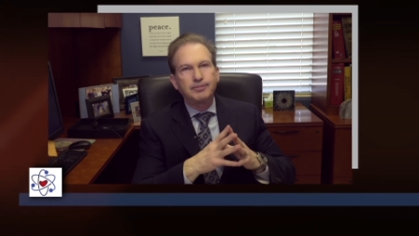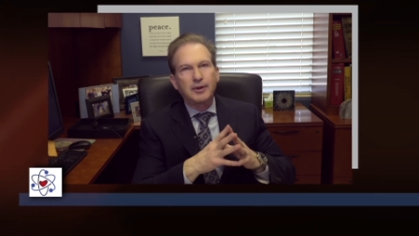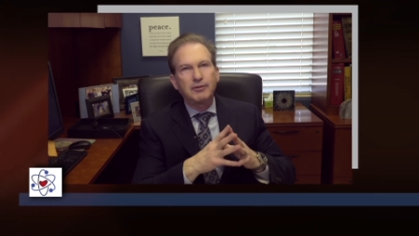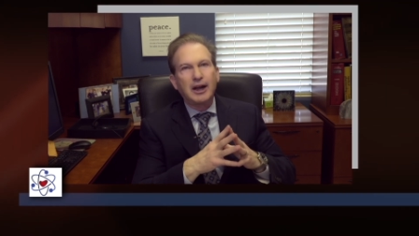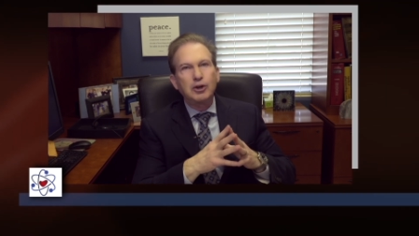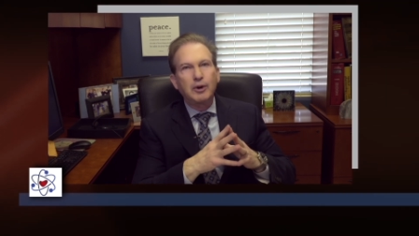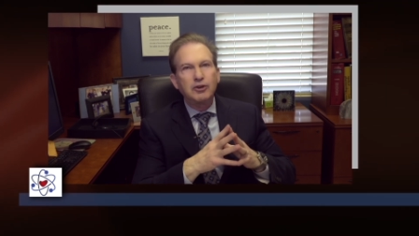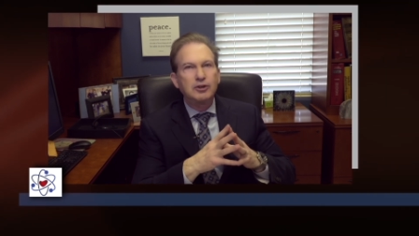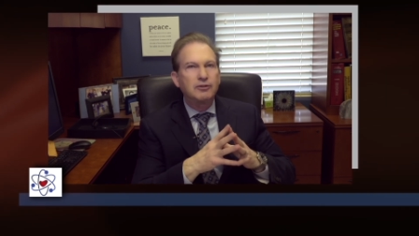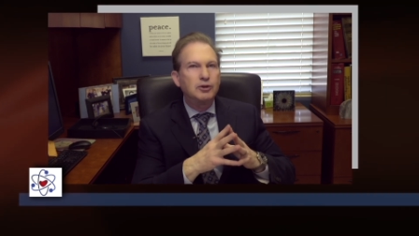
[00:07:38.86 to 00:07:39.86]

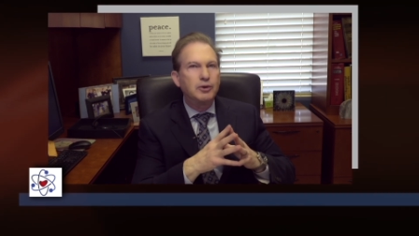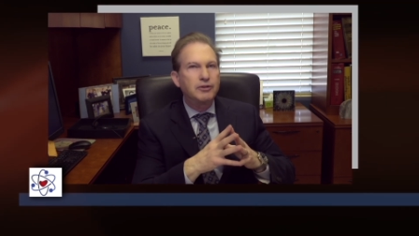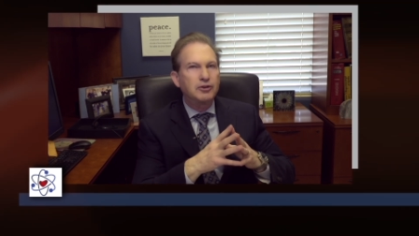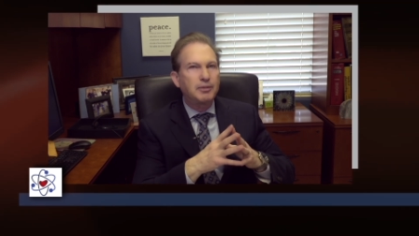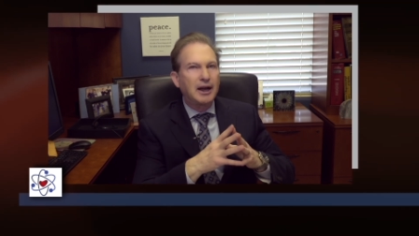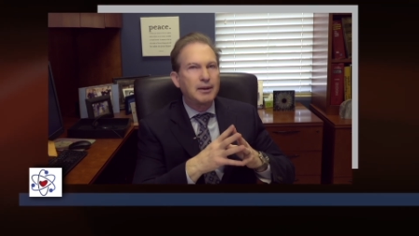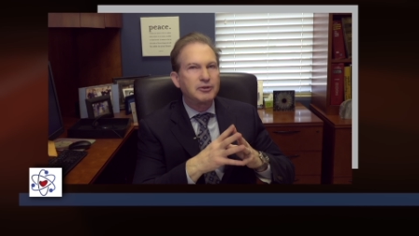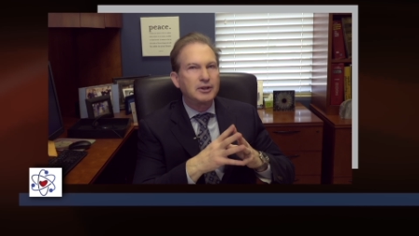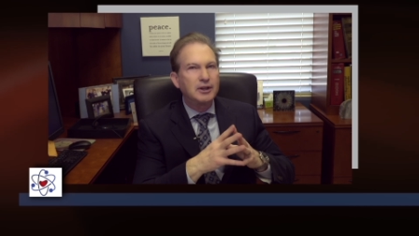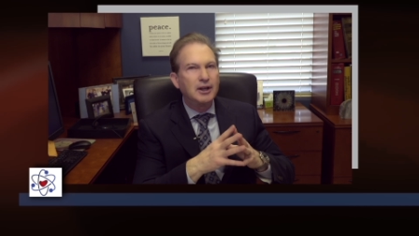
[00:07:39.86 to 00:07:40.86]
evaluation of you with this
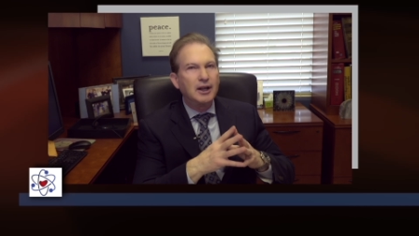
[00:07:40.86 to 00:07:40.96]
biopsy.